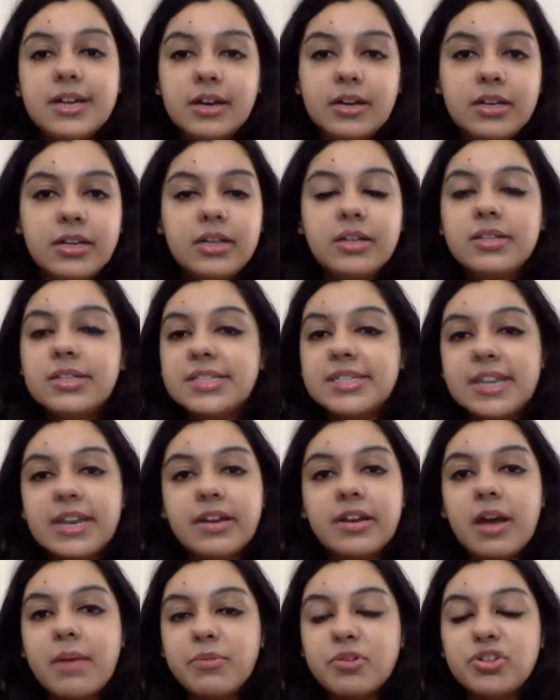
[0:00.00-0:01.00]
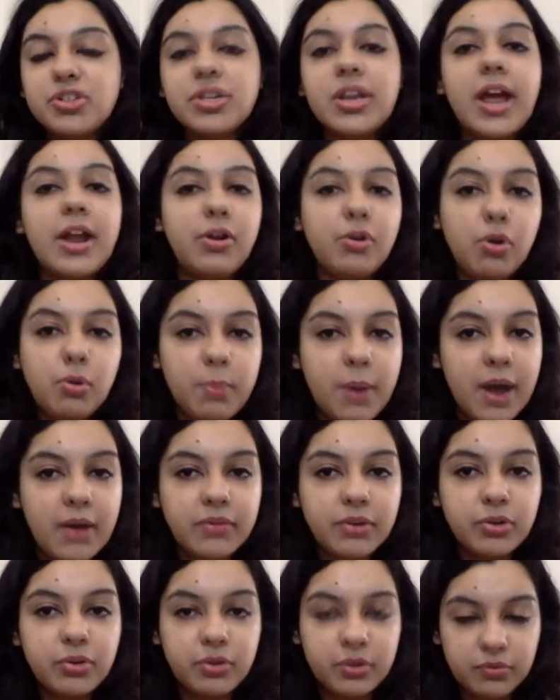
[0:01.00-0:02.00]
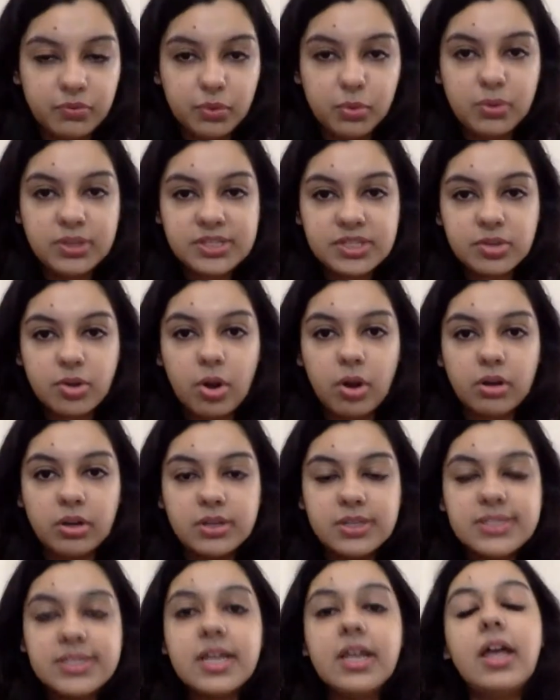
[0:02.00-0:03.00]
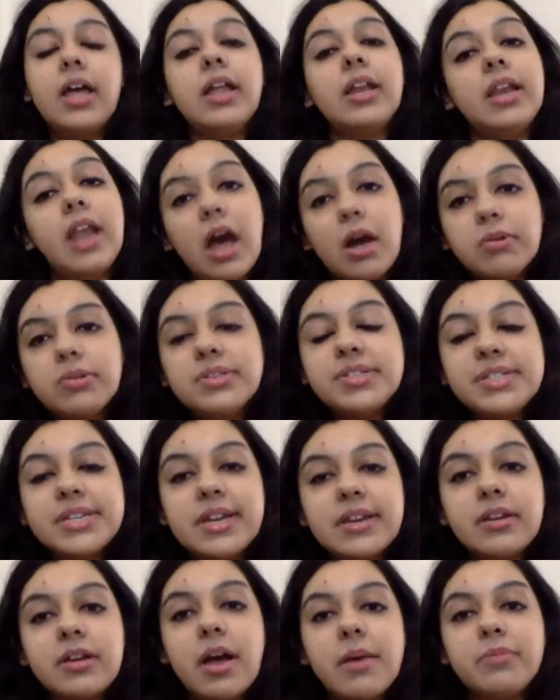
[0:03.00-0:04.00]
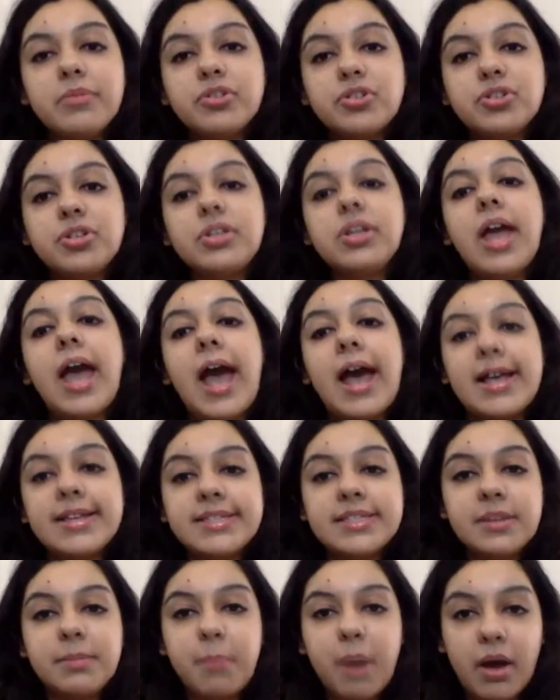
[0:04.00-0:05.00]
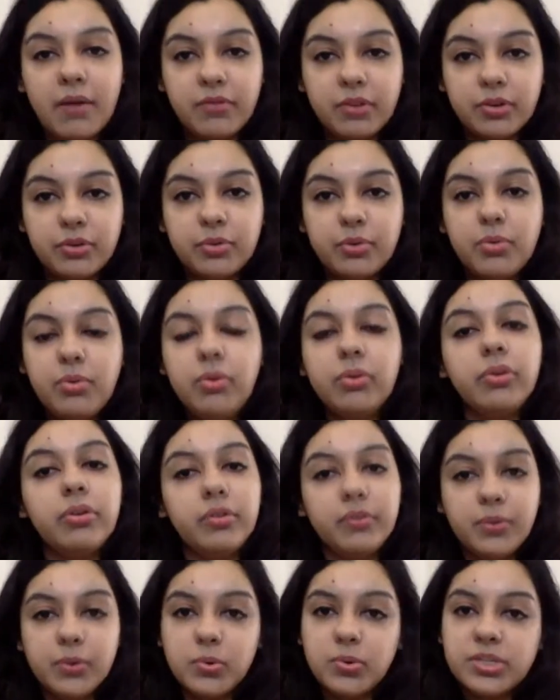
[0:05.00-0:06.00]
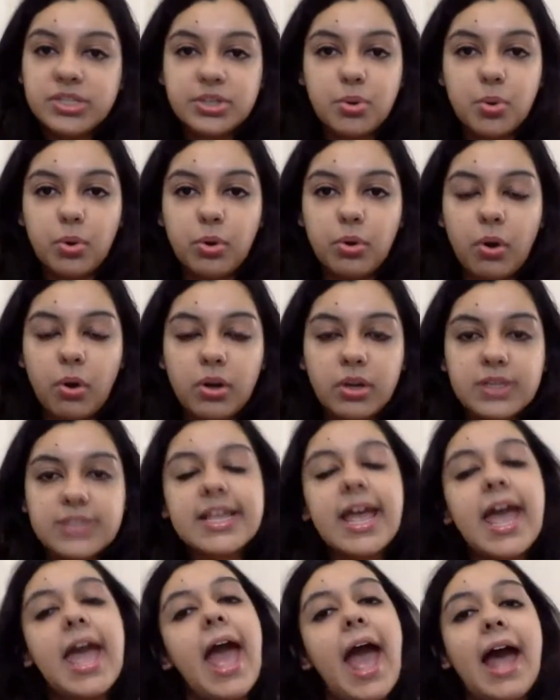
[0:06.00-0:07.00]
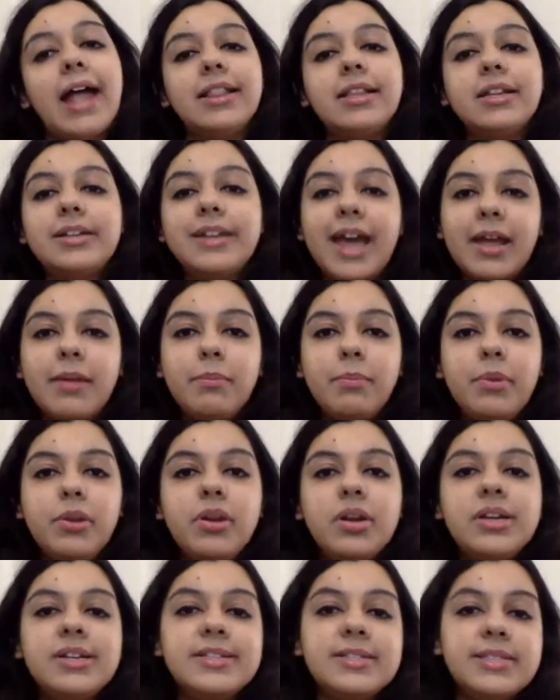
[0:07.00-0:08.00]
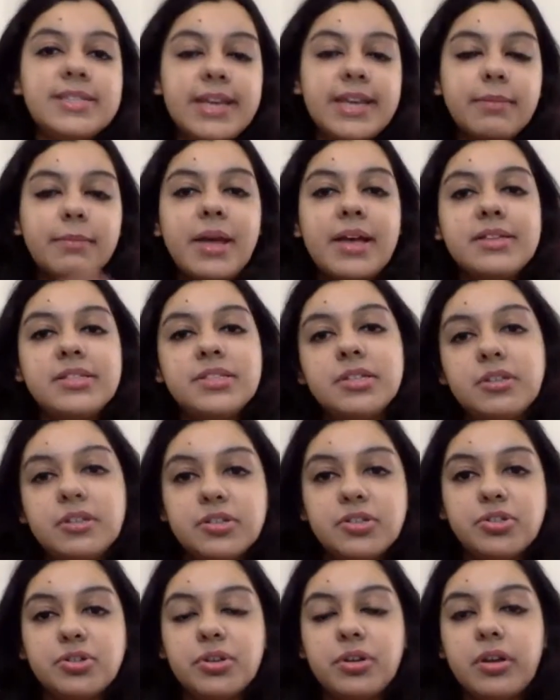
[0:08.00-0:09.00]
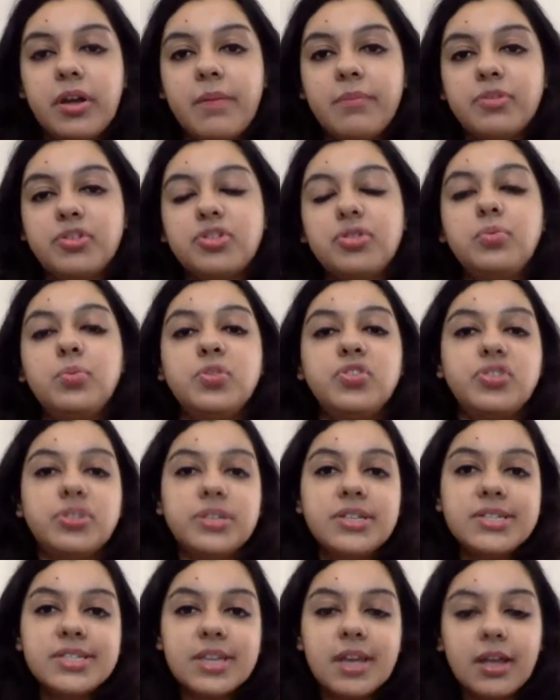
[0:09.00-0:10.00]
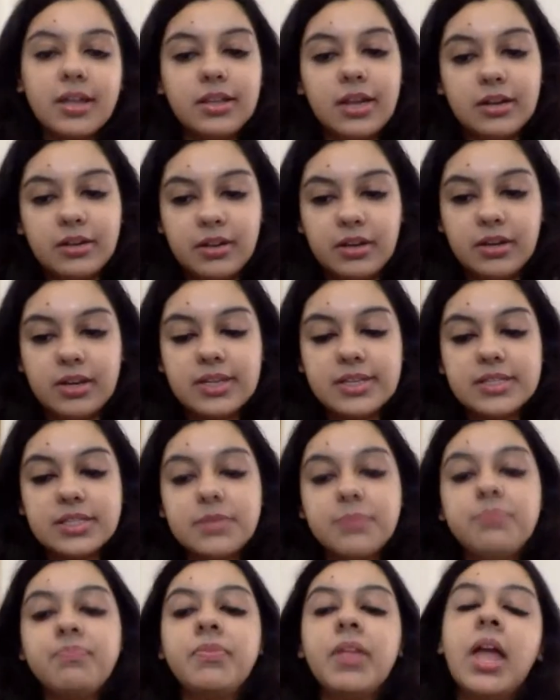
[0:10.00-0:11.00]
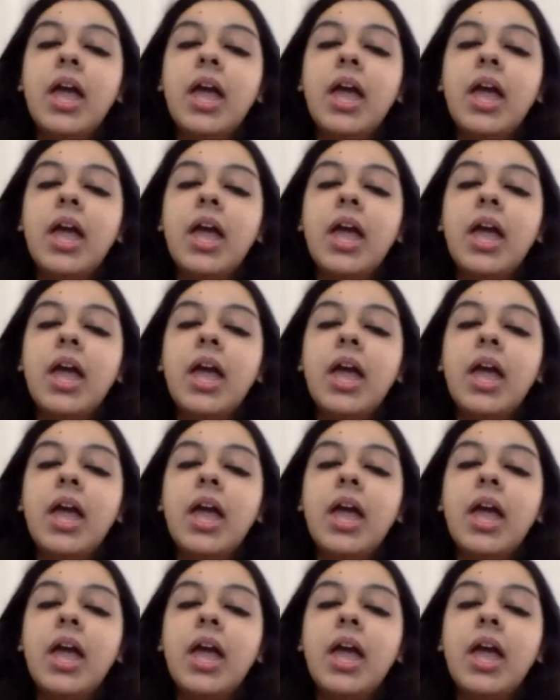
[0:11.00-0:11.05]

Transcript: Earlier, the state commission had no power to review its orders. Now the state commission has the power to review its own orders. And the time period is same as the district commission, which is 30 days.